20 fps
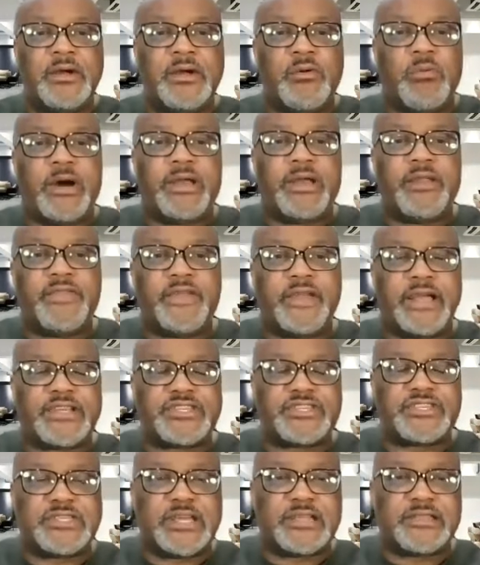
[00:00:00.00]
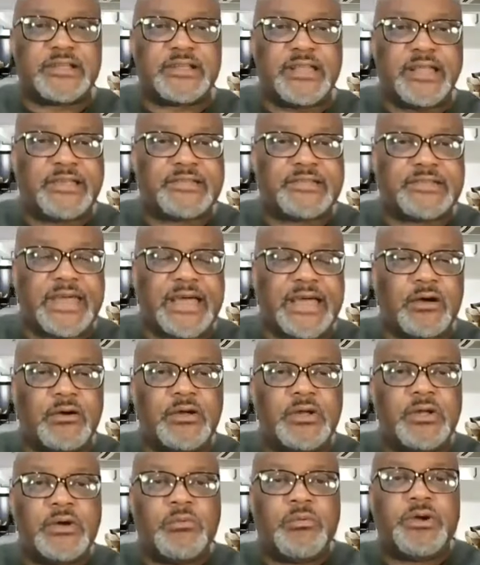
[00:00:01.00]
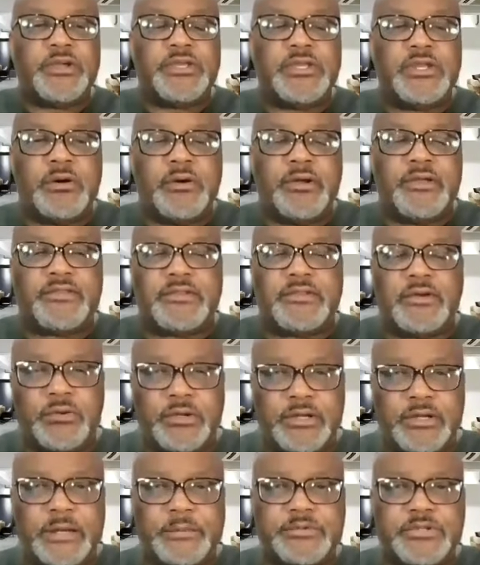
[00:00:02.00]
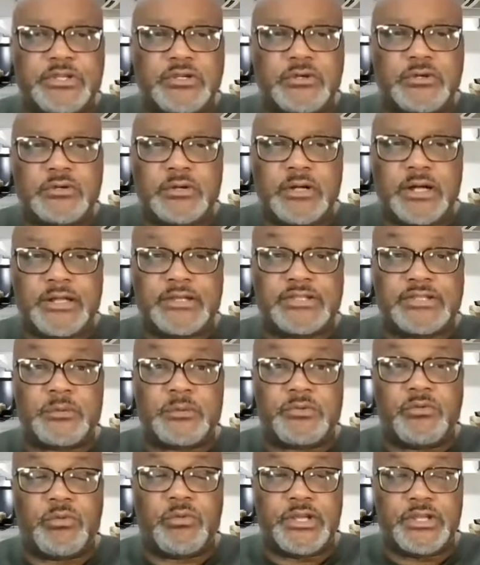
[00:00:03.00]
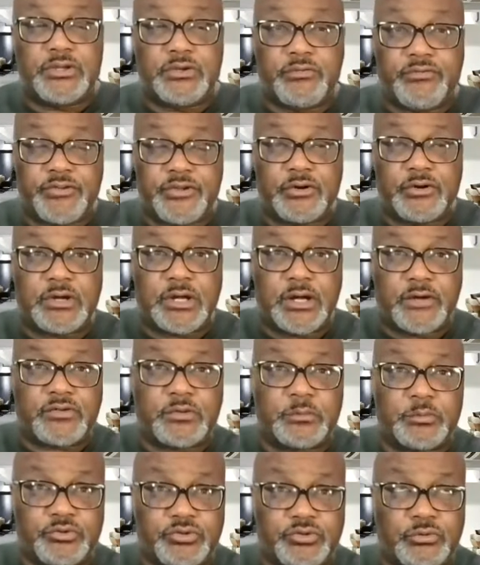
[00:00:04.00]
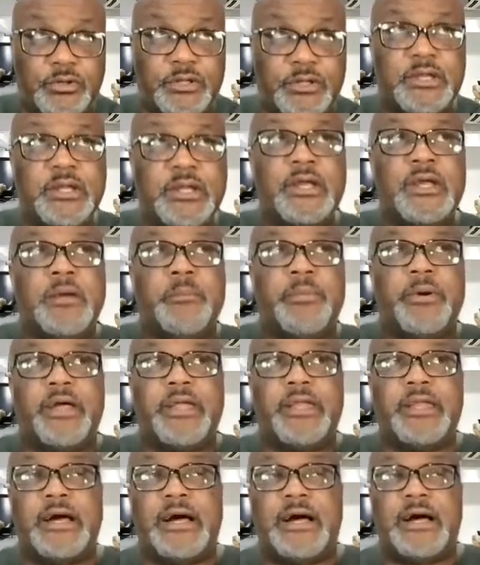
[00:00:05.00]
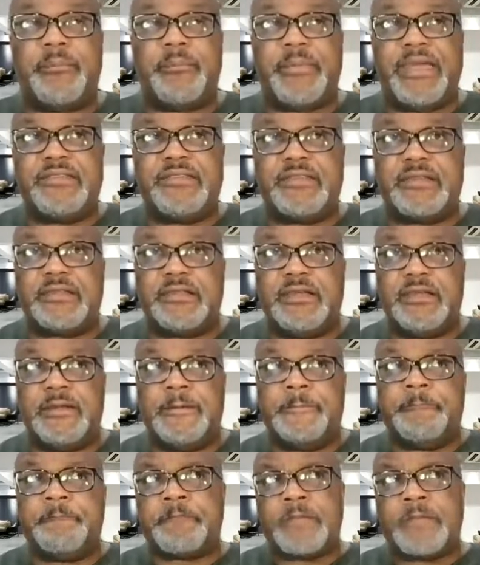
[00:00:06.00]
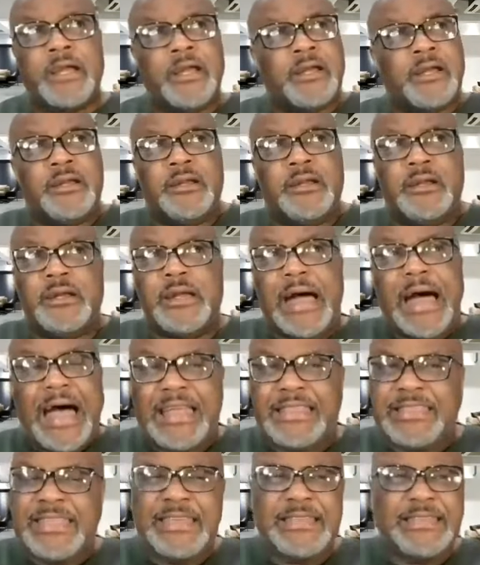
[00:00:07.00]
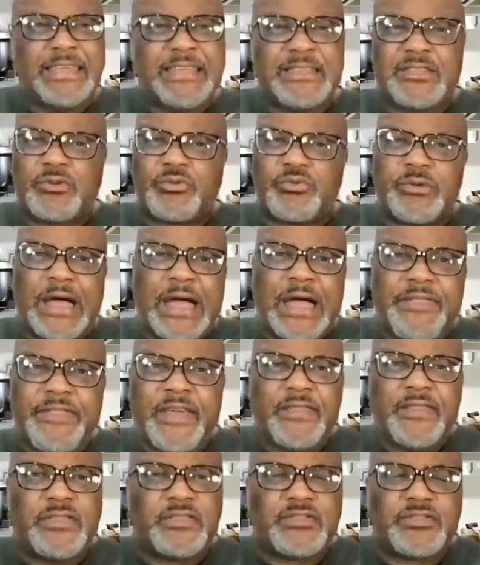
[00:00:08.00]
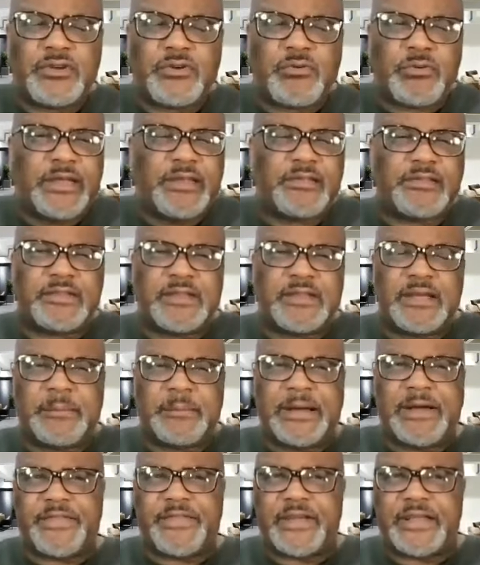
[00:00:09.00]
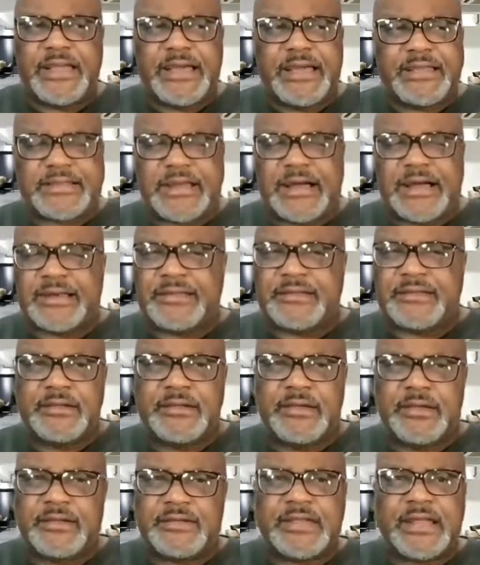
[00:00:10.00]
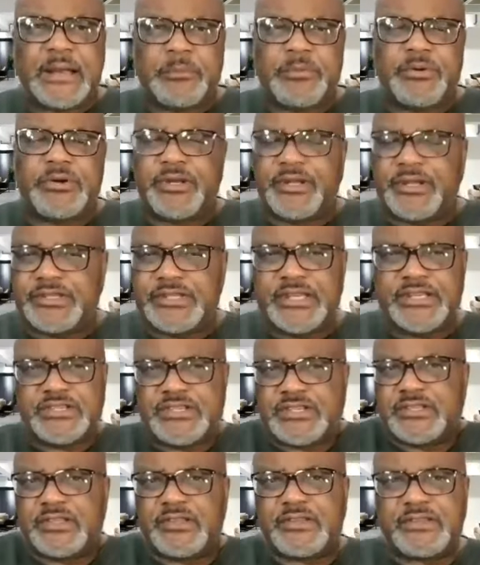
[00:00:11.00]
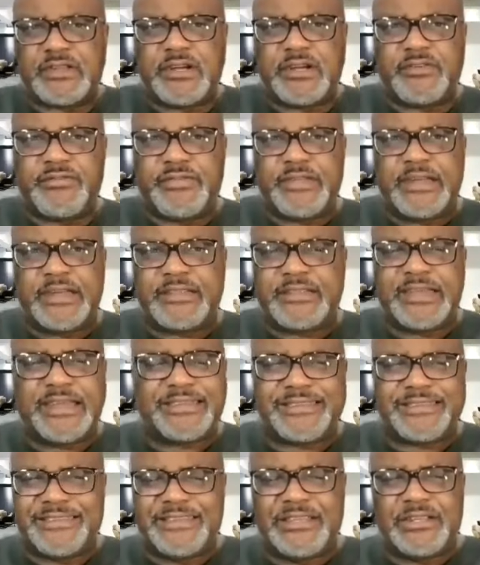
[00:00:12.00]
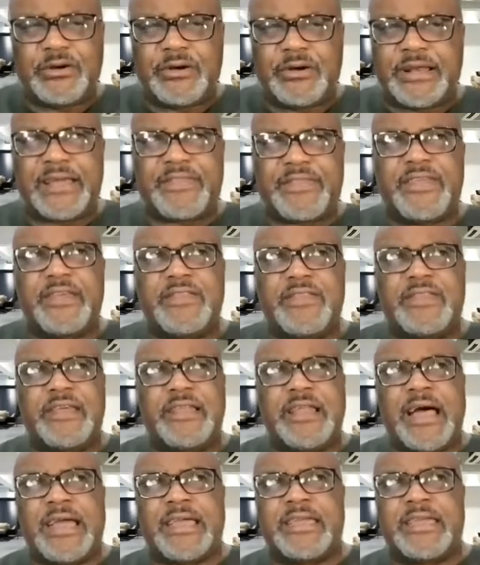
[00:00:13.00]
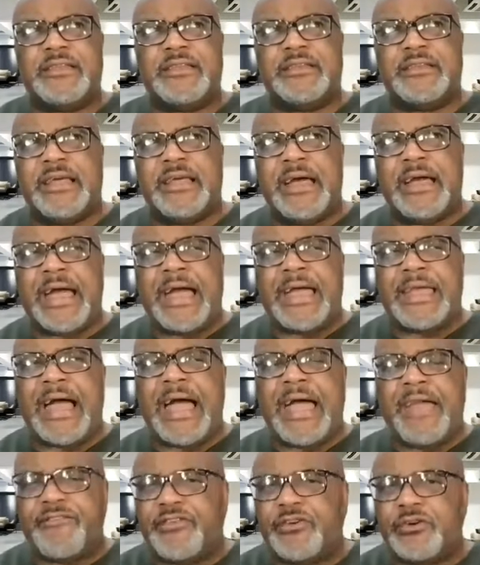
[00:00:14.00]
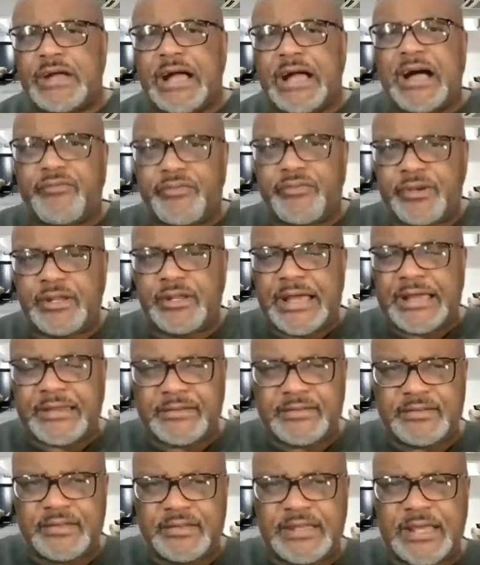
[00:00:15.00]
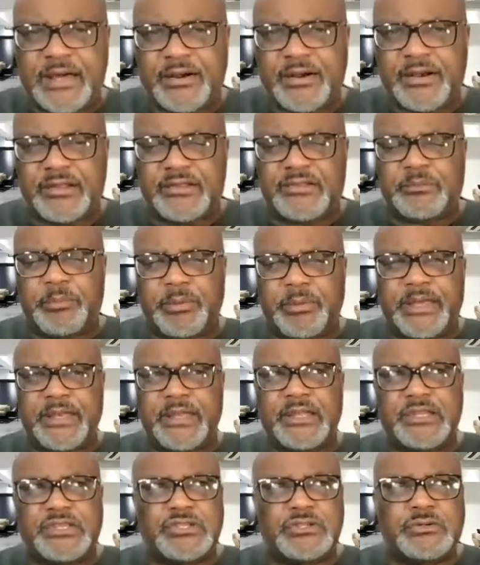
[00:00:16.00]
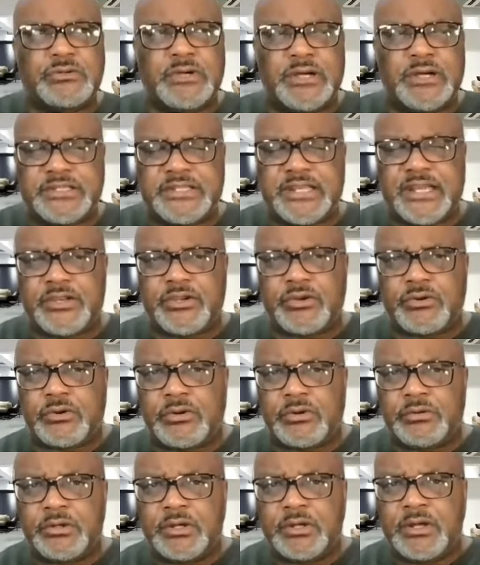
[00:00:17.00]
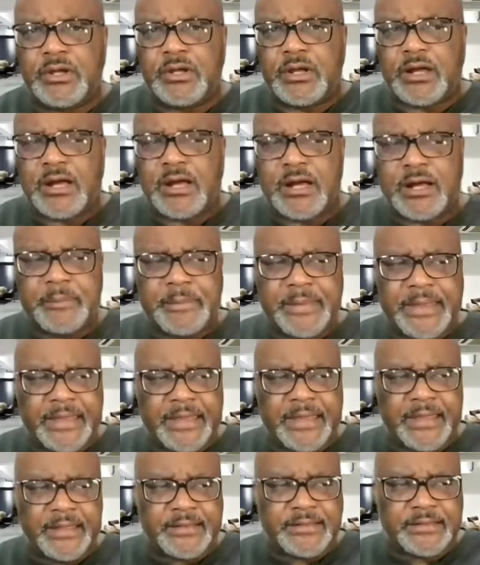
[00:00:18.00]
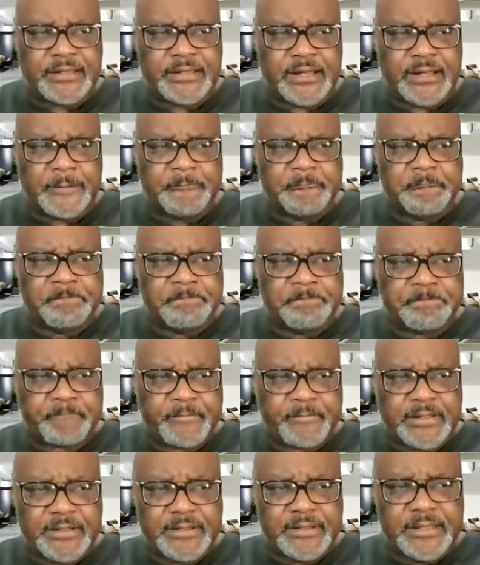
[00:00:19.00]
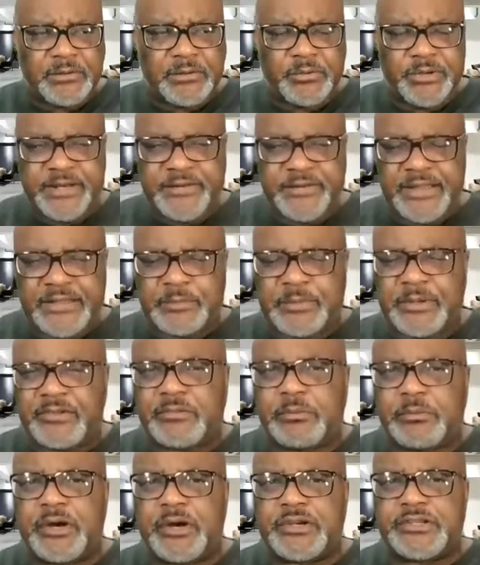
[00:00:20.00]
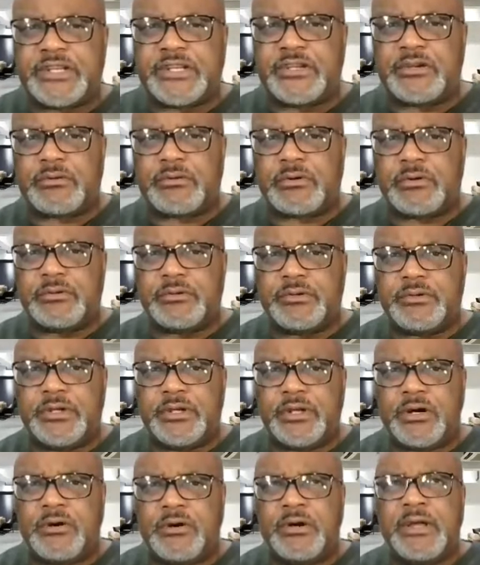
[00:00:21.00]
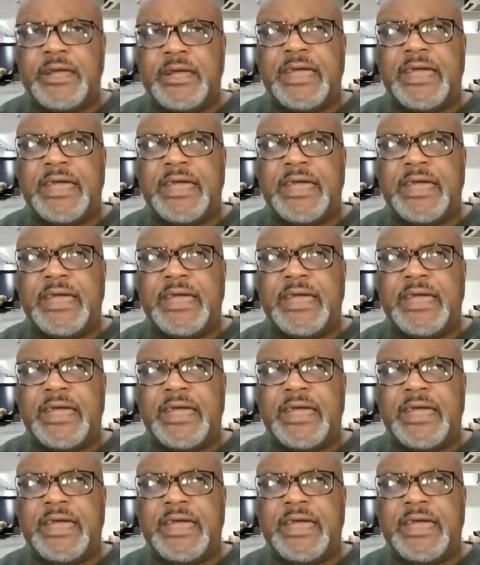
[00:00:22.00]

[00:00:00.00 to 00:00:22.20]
Why do you think I should take the class now? Well, you know, it's totally up to you in terms of what you feel comfortable doing. But uh, basically, I think that the I think that the greatest thing about the class, honestly, is that I'm good at teaching this stuff. That, that's you know, and I think that I can I, I feel confident I can sit down and explain it to a ten year old, um, and um, and it wouldn't even have to be a smart ten year old, you know.